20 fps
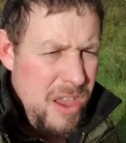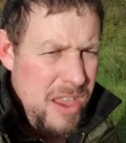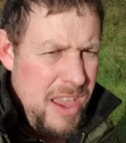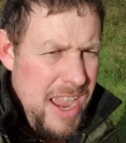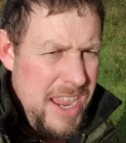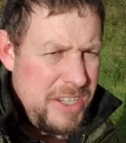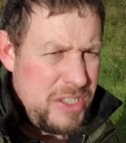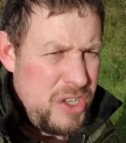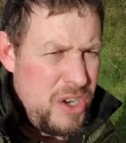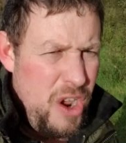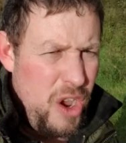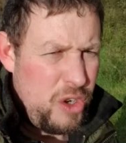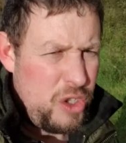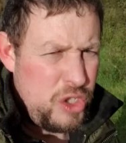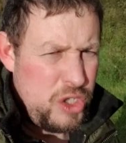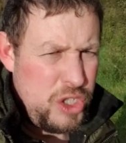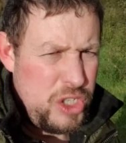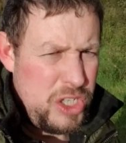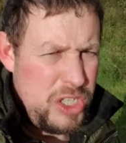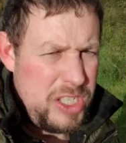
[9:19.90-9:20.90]
It's not
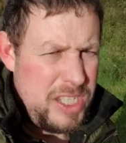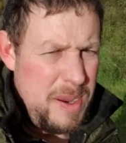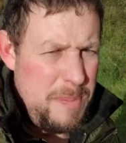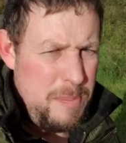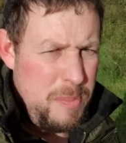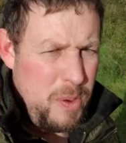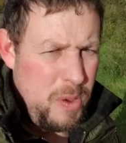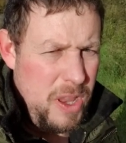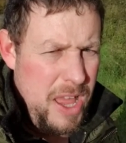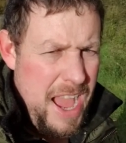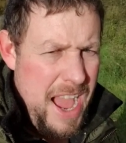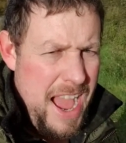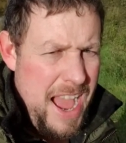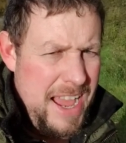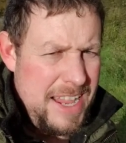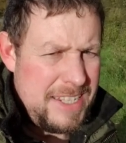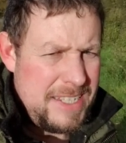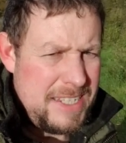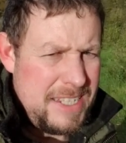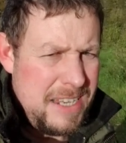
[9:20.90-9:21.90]
just as simple
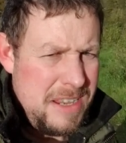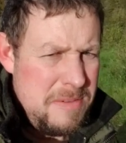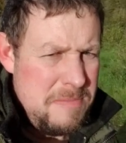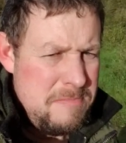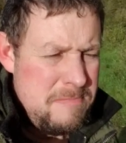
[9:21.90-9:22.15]
as,